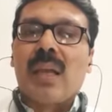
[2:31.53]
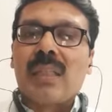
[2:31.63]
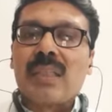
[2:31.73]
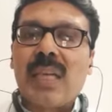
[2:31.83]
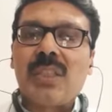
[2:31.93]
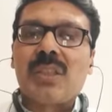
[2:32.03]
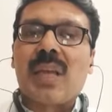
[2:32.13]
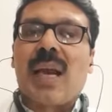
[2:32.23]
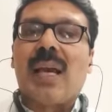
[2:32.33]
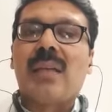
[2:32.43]
such
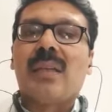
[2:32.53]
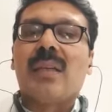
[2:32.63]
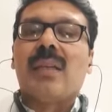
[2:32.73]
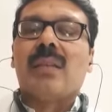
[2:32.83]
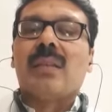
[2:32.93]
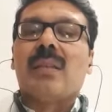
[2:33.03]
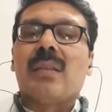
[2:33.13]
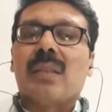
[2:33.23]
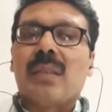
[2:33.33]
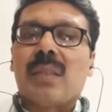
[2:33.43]
that
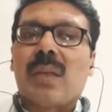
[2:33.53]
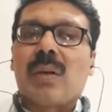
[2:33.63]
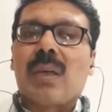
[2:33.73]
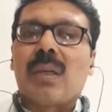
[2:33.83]
the